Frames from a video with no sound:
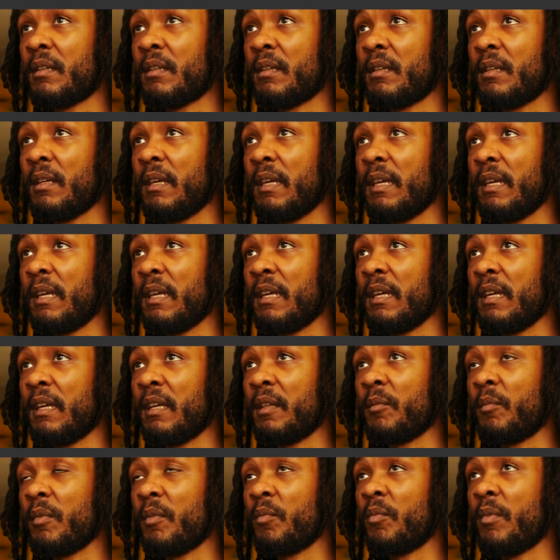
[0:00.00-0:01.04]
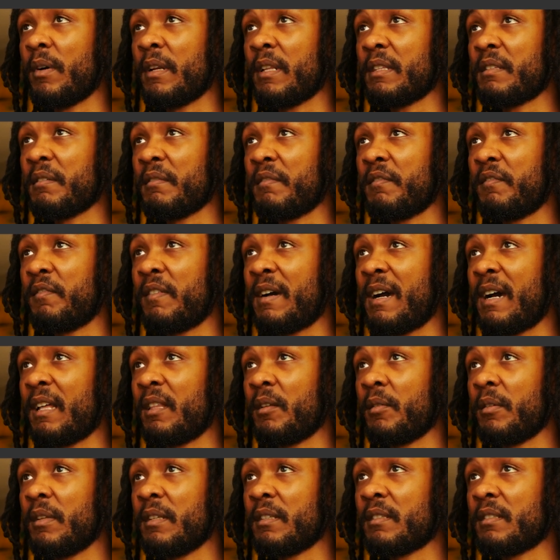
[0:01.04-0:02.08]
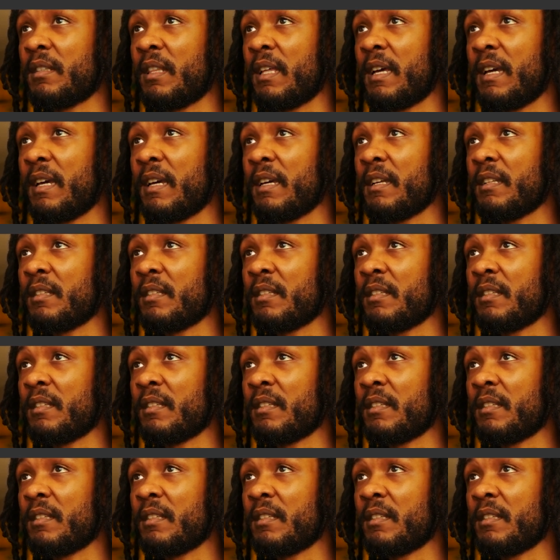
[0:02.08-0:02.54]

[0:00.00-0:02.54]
And we wanted to follow this line.